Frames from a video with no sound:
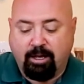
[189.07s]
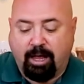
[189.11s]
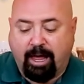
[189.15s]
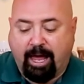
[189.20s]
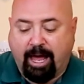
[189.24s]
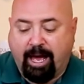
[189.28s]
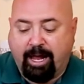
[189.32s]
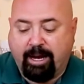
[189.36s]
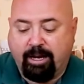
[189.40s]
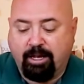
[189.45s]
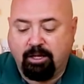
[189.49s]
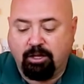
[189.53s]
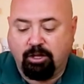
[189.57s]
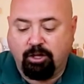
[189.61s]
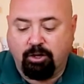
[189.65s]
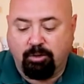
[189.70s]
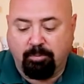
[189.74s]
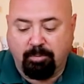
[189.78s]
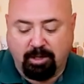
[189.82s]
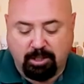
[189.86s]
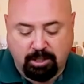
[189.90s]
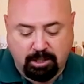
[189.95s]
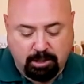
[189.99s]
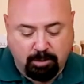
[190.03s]
adding a little
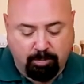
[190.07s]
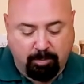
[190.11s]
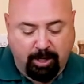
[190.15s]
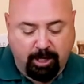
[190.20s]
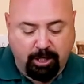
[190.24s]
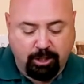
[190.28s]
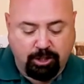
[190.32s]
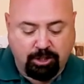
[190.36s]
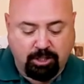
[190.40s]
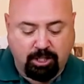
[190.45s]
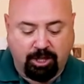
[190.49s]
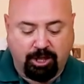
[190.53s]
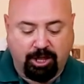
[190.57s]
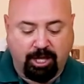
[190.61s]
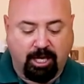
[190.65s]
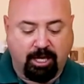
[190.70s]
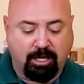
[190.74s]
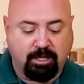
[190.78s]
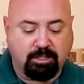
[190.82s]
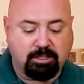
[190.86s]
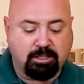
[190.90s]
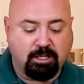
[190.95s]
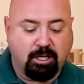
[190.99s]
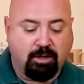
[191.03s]
bit of spinach to
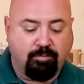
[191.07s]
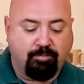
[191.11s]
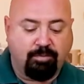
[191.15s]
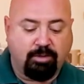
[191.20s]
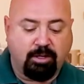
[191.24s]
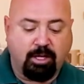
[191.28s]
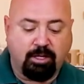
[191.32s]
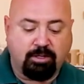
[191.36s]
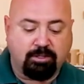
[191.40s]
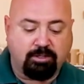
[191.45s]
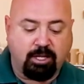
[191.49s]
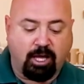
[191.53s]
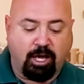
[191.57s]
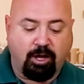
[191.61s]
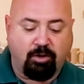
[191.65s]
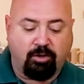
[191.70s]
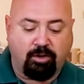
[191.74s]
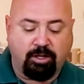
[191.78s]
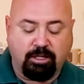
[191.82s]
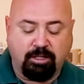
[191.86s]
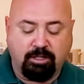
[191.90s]
things is not only